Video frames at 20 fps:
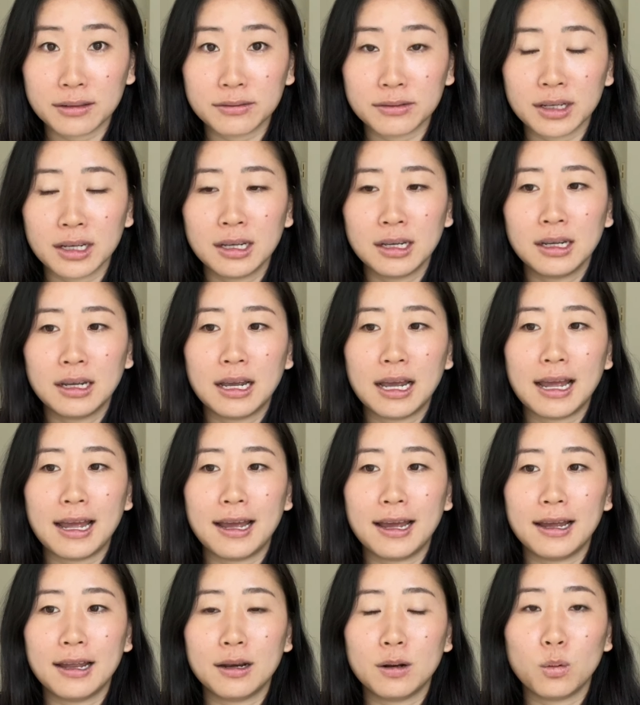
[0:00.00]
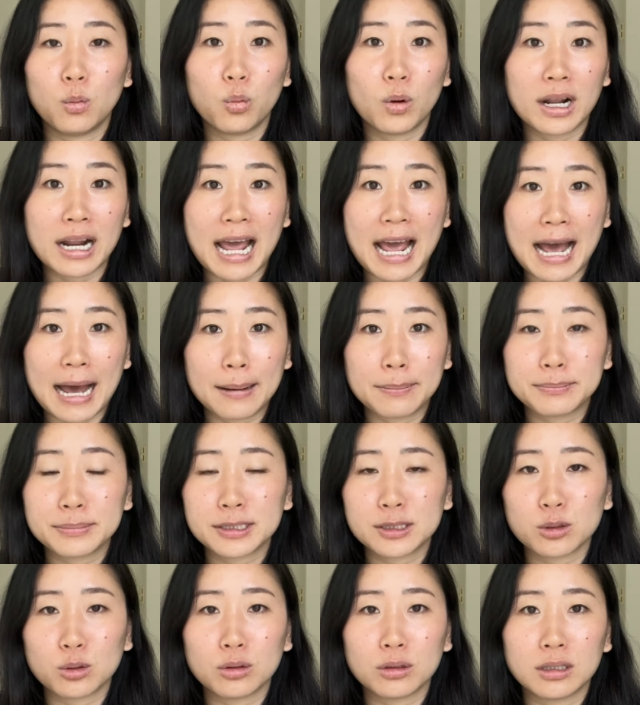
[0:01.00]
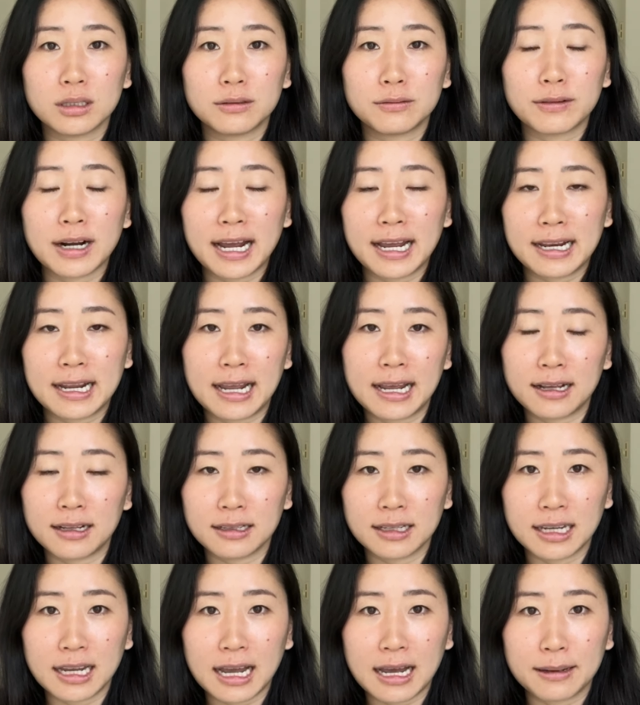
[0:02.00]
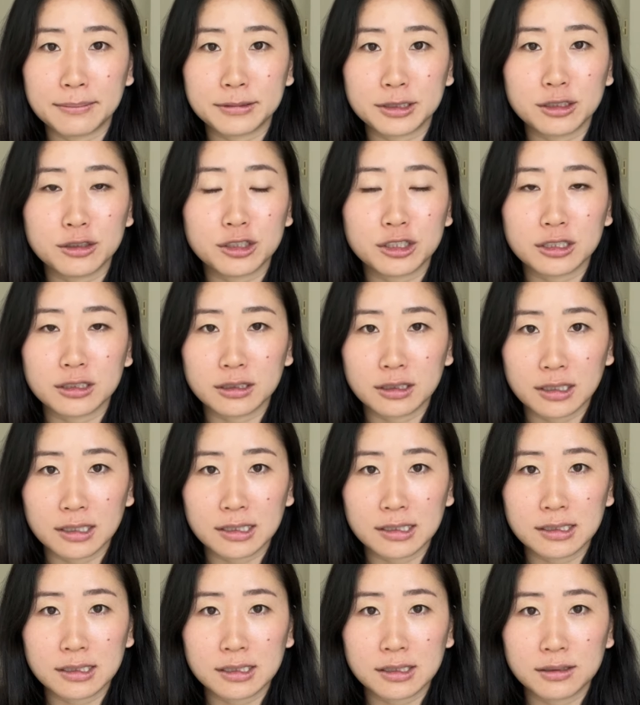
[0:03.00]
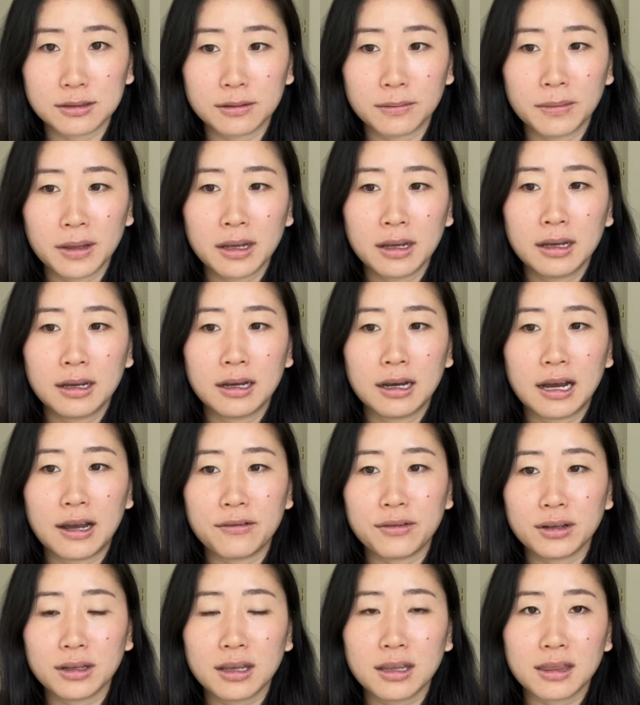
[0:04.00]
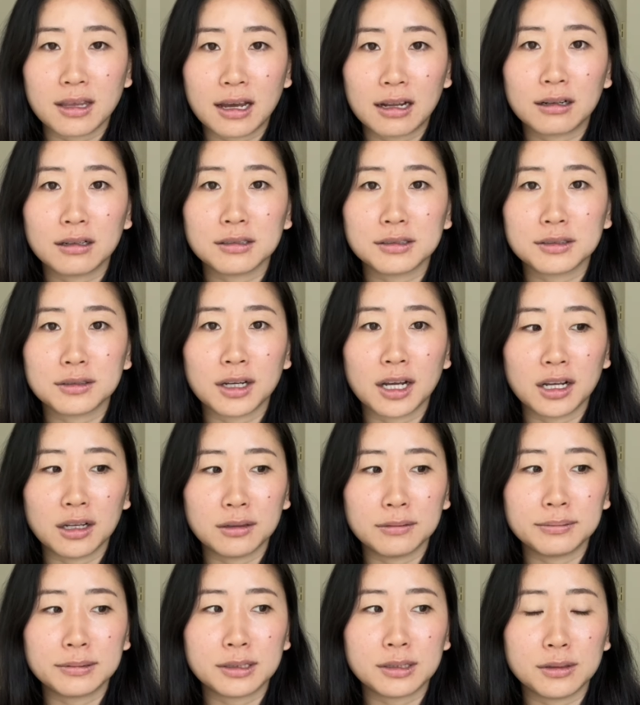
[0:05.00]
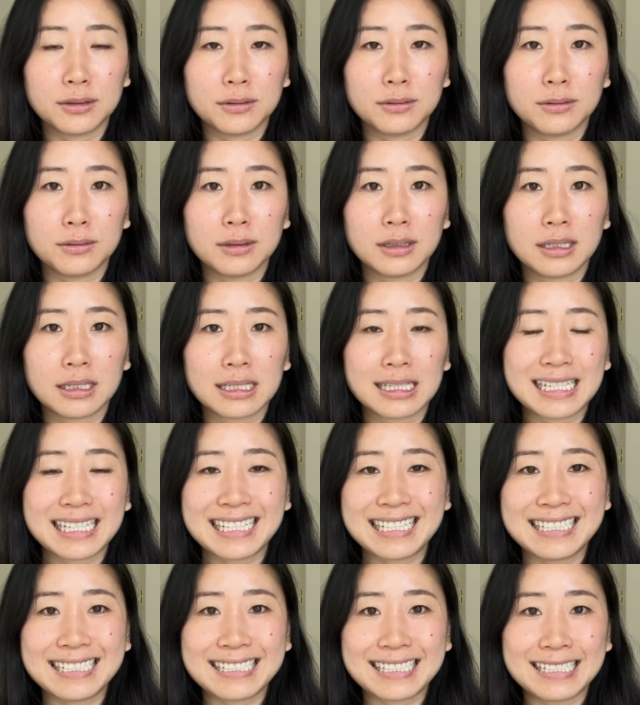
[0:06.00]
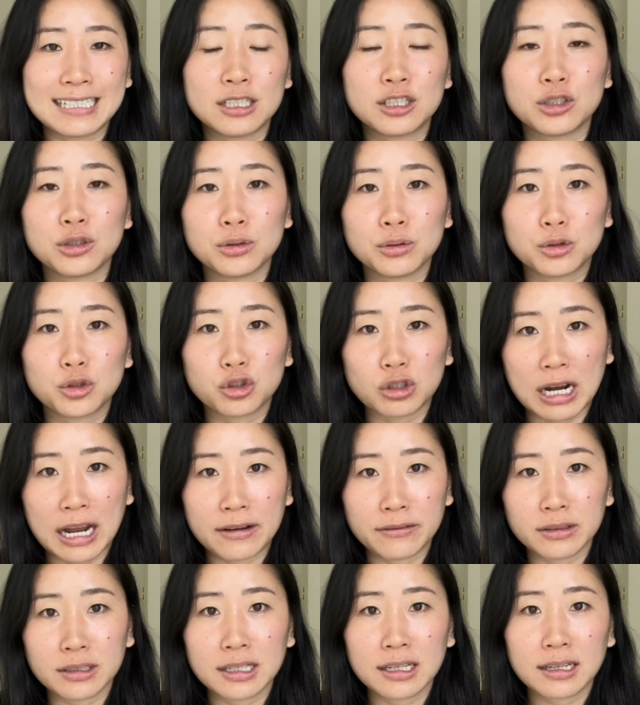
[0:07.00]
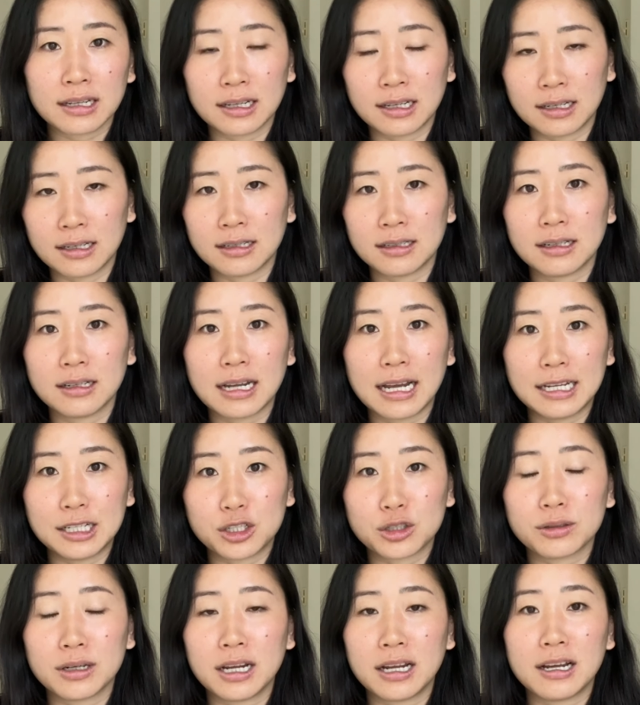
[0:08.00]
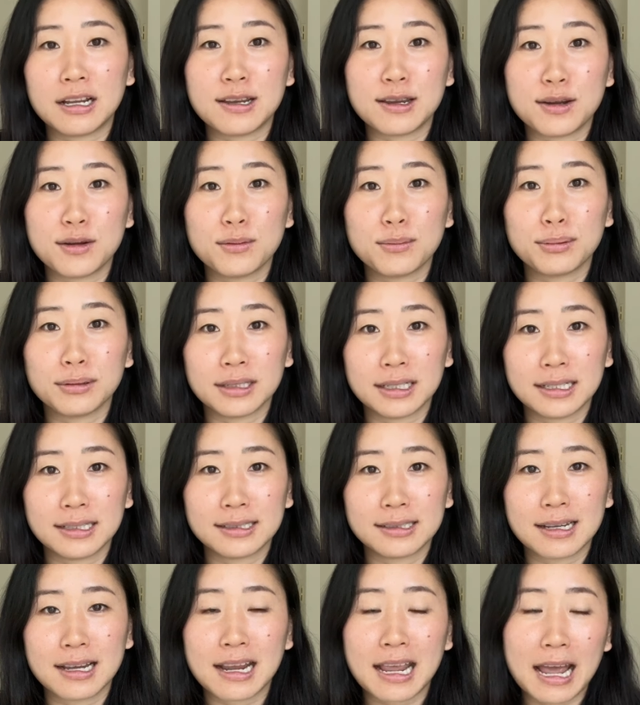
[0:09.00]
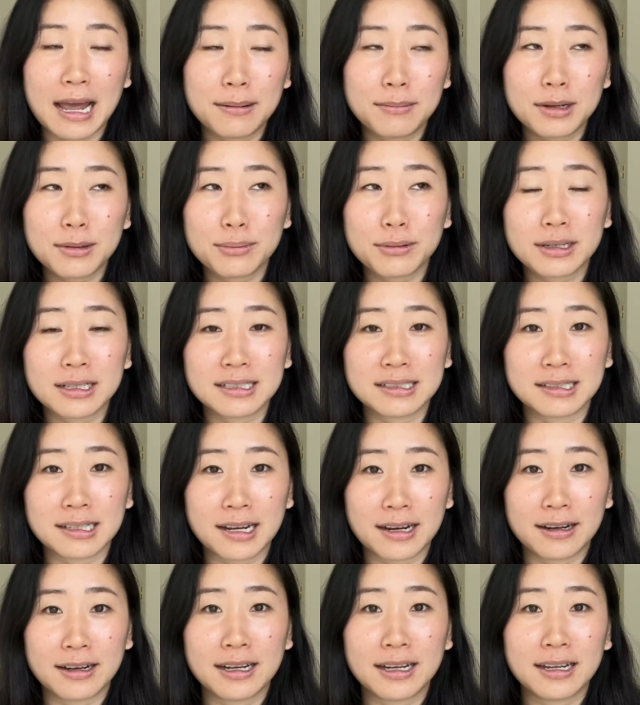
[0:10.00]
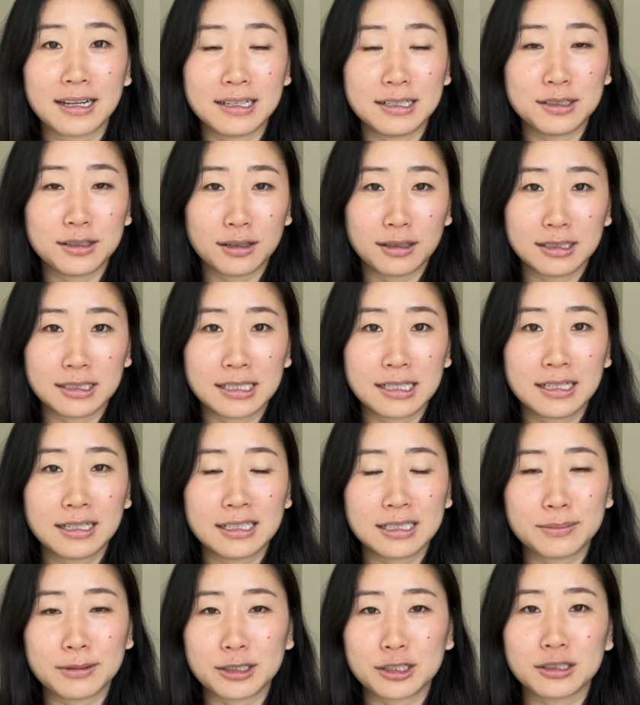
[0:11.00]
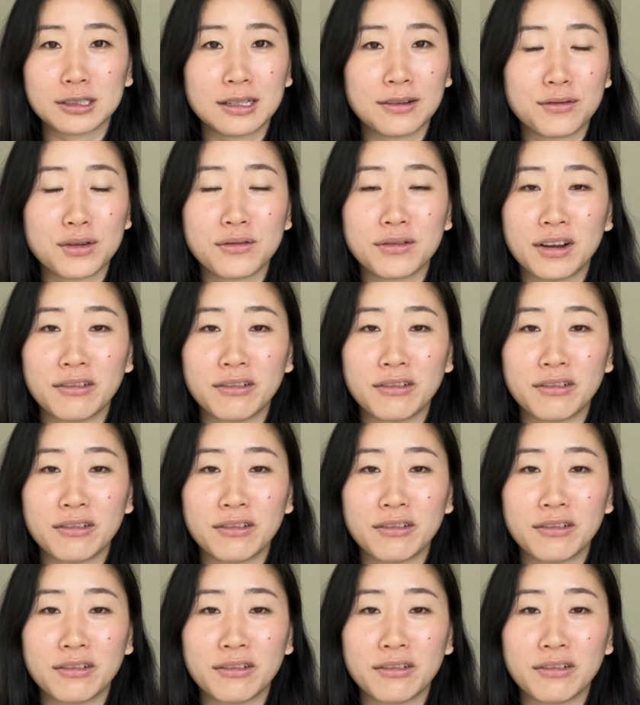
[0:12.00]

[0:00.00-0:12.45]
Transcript: of, and what apps or ride hailing apps you should look into. I feel like that also helps you ease into traveling and entering a new place. It can be pretty scary and daunting, especially if you've